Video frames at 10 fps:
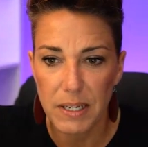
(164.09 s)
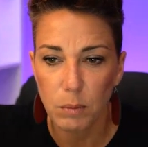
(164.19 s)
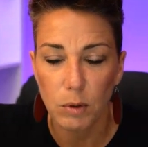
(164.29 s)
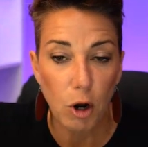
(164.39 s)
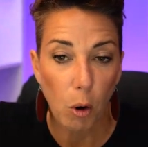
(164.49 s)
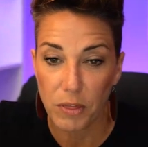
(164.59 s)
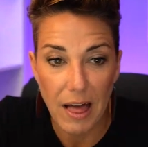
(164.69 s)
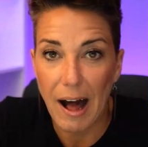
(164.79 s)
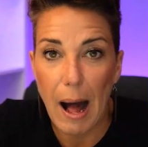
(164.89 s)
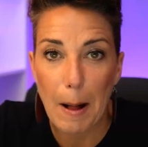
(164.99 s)
We'll go with
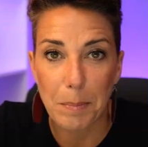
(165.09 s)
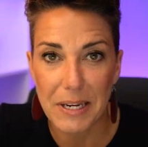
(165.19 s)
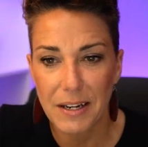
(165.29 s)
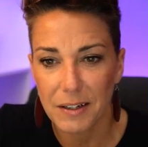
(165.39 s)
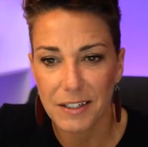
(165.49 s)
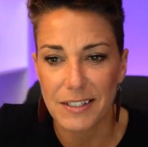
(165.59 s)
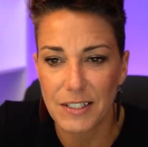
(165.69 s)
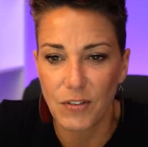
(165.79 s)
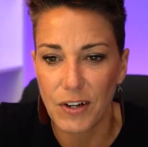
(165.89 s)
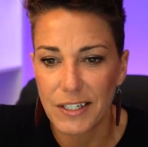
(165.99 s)
hot pink because it's
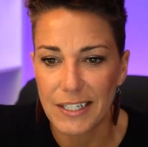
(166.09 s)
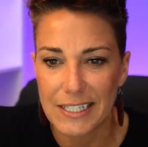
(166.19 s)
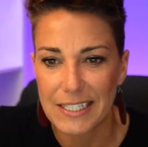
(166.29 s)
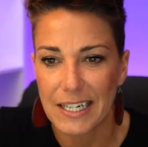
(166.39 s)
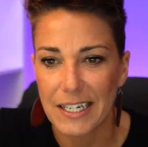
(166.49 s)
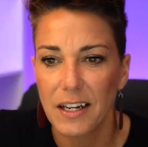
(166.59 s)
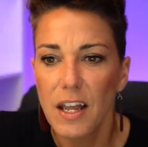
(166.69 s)
fun and exciting.